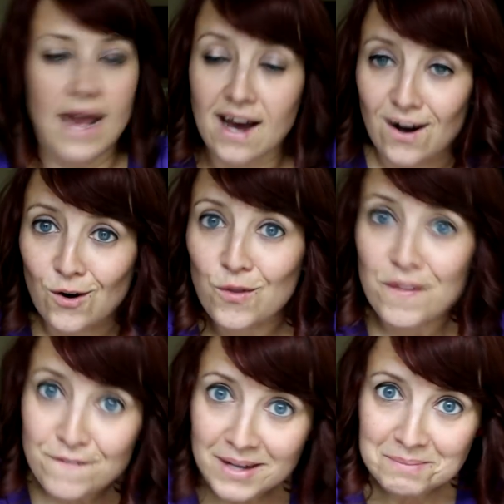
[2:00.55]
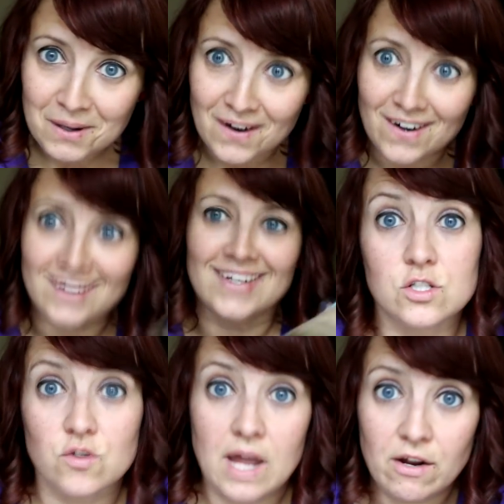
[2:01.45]
Now, the fun part.
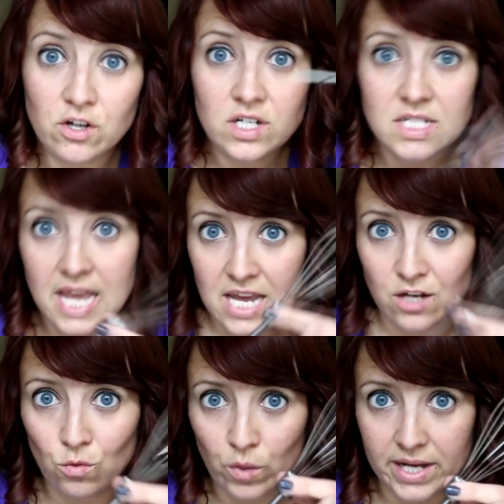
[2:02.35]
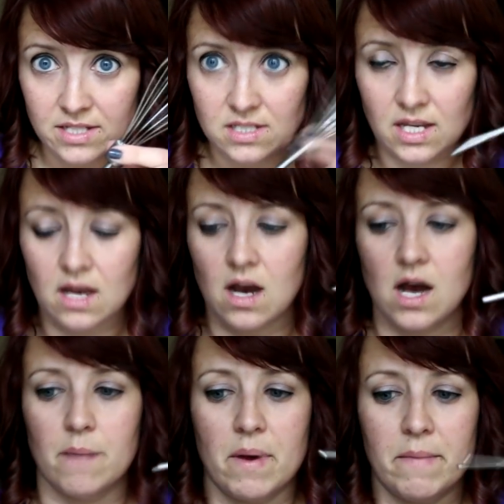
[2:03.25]
So now you're gonna take your whisk
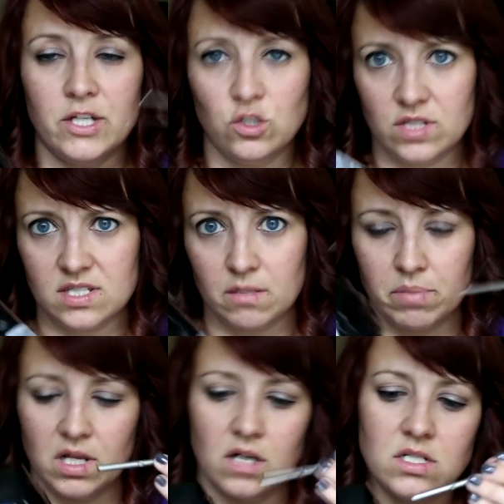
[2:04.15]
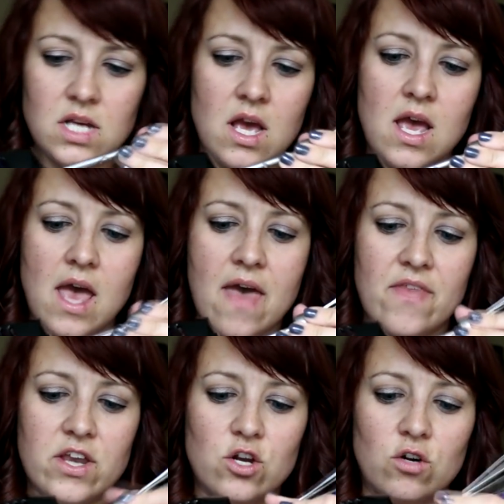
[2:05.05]
um, and make sure this is unplugged and
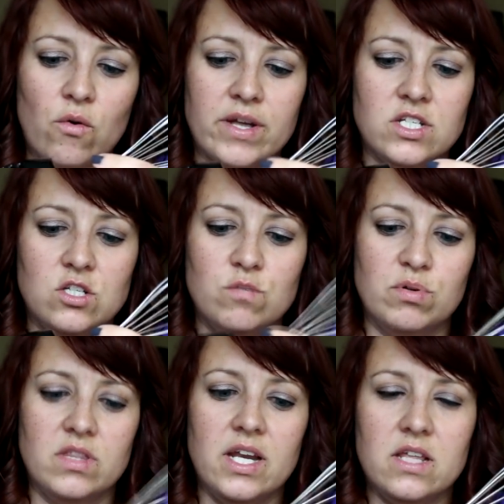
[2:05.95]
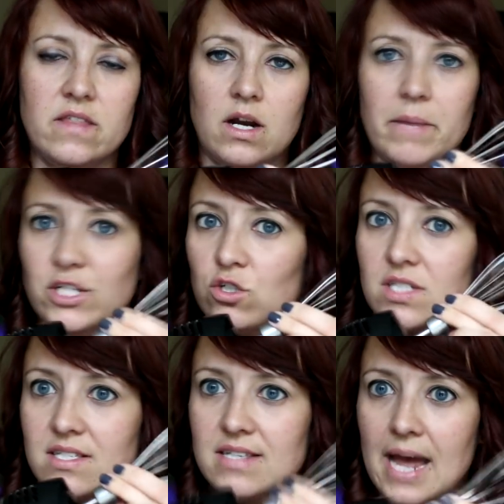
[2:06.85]
then you're going to put that in there, make sure
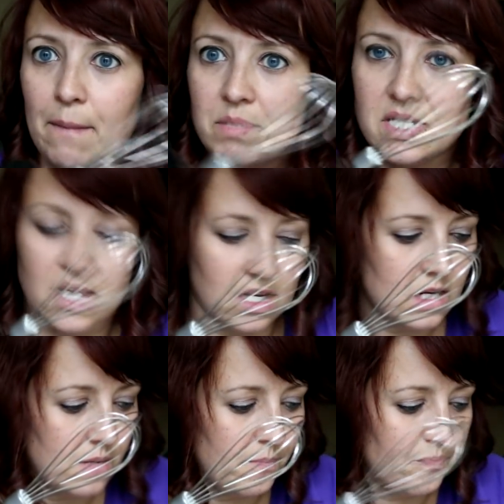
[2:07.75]
it snaps in.